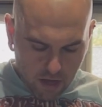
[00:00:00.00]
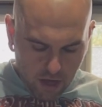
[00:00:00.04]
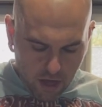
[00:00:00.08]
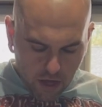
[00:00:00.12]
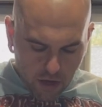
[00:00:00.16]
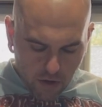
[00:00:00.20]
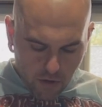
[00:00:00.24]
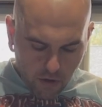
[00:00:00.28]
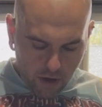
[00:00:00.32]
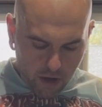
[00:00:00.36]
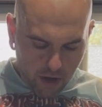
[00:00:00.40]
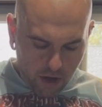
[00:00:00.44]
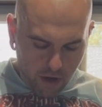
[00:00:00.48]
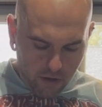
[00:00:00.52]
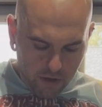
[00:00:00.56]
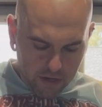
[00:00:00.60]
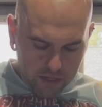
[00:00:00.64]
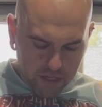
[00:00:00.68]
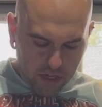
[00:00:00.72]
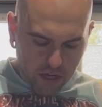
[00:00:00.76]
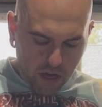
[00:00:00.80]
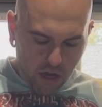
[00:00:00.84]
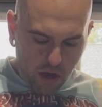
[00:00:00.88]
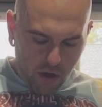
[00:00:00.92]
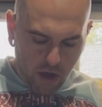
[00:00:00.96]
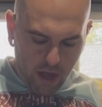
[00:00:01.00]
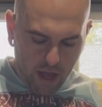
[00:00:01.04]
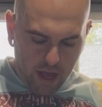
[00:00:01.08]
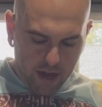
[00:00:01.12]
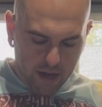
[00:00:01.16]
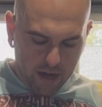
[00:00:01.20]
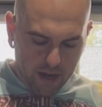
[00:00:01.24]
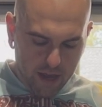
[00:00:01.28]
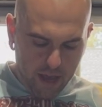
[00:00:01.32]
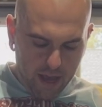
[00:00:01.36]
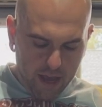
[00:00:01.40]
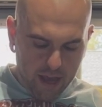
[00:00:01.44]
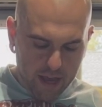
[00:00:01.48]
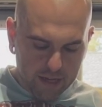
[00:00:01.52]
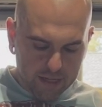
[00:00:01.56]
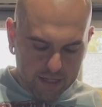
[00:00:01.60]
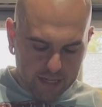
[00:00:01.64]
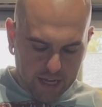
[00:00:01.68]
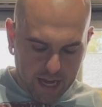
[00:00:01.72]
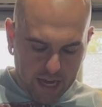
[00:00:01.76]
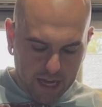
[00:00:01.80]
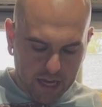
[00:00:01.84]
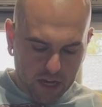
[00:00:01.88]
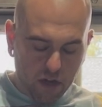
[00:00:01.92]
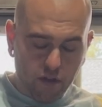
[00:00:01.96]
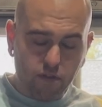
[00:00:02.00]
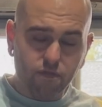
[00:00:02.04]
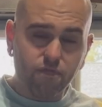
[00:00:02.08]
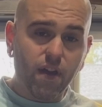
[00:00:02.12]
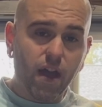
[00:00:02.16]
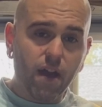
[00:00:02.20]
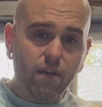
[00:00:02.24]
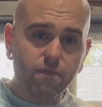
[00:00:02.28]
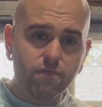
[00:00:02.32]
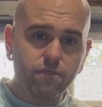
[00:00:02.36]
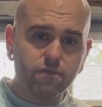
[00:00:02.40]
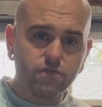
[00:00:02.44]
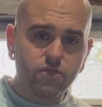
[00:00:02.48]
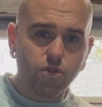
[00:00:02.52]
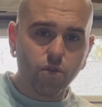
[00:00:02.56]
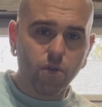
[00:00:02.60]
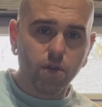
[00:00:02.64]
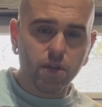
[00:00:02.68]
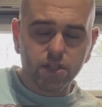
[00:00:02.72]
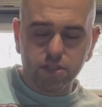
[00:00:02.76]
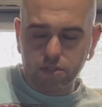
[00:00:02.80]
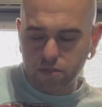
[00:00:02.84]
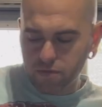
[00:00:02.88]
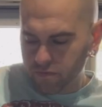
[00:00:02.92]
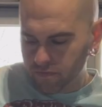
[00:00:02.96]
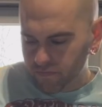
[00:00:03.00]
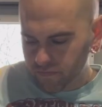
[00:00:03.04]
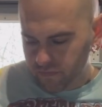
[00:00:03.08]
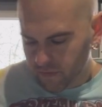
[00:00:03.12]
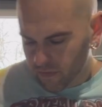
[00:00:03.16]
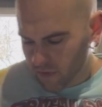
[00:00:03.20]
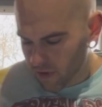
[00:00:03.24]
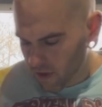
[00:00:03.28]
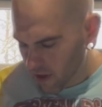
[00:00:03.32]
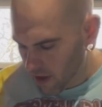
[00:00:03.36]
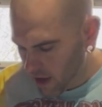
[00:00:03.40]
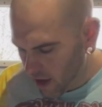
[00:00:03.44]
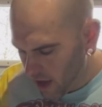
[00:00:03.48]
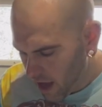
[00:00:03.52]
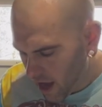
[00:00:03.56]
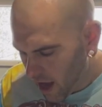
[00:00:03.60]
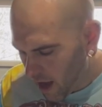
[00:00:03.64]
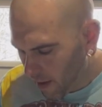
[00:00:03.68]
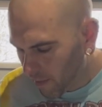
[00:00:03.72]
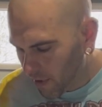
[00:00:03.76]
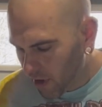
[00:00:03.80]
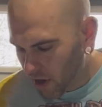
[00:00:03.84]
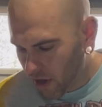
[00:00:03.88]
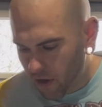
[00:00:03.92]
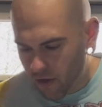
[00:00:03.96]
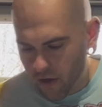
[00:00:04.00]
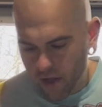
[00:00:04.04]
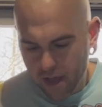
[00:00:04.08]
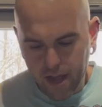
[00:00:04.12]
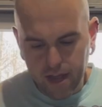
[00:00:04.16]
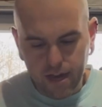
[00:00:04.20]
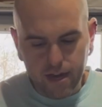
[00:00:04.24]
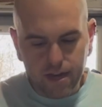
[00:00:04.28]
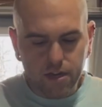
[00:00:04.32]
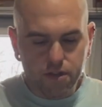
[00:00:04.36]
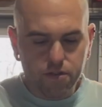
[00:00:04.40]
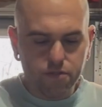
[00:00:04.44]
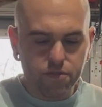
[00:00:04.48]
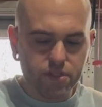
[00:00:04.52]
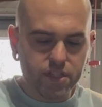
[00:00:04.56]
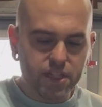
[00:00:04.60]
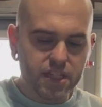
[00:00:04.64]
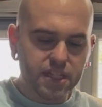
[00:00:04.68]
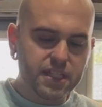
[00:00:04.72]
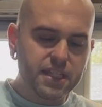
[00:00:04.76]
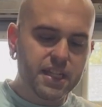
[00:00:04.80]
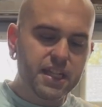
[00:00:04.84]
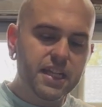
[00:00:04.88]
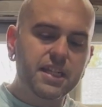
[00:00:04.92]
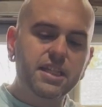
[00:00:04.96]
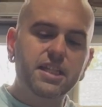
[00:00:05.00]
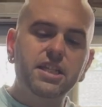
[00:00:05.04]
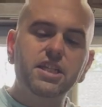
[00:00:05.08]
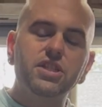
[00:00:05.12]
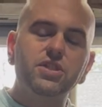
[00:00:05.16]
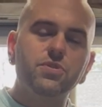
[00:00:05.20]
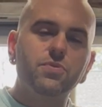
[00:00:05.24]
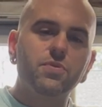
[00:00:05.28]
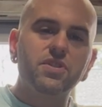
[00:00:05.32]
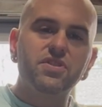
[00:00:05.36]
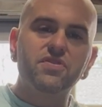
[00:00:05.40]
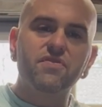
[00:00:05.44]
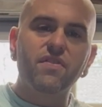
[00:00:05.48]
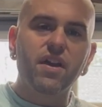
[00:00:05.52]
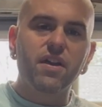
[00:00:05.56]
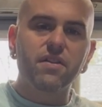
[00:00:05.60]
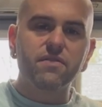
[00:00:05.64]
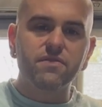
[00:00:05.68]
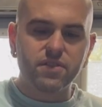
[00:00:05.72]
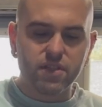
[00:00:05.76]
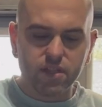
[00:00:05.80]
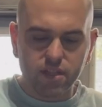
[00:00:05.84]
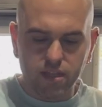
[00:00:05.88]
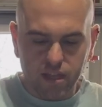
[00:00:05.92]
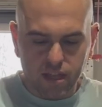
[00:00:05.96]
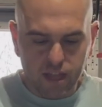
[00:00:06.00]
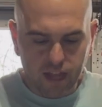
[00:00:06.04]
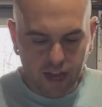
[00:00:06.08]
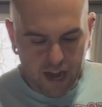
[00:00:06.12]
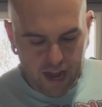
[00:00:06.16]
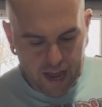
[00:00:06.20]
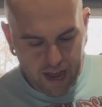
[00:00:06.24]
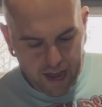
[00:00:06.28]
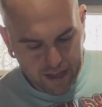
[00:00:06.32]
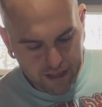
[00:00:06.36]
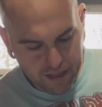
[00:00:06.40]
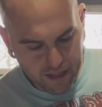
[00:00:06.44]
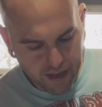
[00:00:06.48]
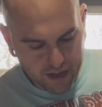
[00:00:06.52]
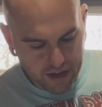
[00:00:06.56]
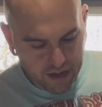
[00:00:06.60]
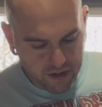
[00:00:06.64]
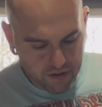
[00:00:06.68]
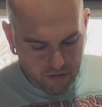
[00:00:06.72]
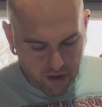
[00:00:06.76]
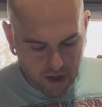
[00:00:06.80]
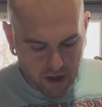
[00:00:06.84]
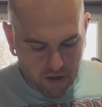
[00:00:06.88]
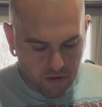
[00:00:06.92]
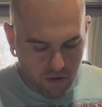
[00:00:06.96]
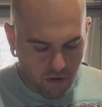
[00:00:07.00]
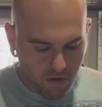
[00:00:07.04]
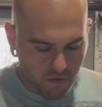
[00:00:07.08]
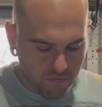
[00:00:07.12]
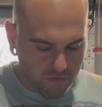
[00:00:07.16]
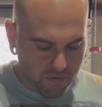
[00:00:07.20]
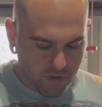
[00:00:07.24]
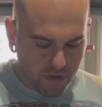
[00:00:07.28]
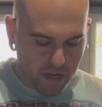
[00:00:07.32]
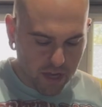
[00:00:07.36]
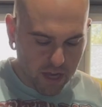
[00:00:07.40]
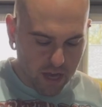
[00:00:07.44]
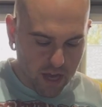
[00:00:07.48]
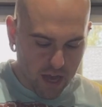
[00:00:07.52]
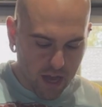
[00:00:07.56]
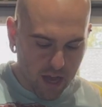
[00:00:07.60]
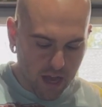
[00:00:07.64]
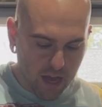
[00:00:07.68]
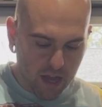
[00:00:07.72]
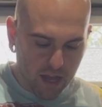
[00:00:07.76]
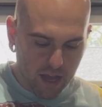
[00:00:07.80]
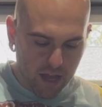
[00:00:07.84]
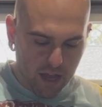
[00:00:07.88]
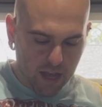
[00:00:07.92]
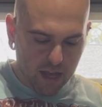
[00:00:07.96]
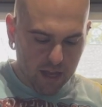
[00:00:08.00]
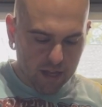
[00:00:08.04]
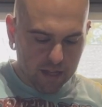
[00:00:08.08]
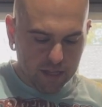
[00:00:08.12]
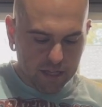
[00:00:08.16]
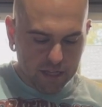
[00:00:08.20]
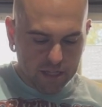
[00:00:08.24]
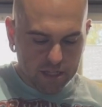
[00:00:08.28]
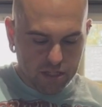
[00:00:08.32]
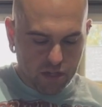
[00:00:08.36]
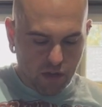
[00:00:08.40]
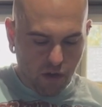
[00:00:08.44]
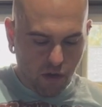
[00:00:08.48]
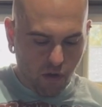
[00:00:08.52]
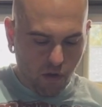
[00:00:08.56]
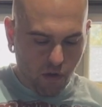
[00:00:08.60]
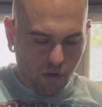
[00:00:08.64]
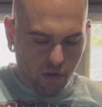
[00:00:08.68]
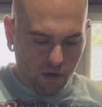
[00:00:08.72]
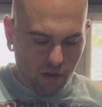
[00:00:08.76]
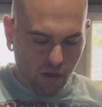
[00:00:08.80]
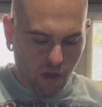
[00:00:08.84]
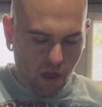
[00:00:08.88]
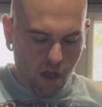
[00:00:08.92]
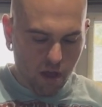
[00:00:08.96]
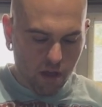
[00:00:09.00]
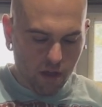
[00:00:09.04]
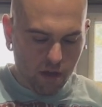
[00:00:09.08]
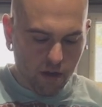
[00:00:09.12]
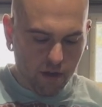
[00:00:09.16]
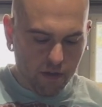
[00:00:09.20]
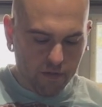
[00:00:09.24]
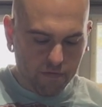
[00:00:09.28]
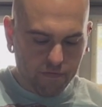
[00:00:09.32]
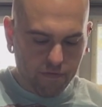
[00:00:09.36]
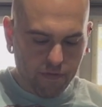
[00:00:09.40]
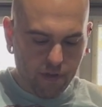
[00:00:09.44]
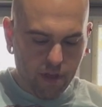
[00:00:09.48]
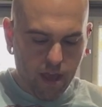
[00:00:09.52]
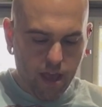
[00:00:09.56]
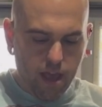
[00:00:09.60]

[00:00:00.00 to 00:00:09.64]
You are going to go ahead and take your valve of choice. I'm gonna go ahead and use these DT Swiss valves that I had laying around. Hopefully these are long enough.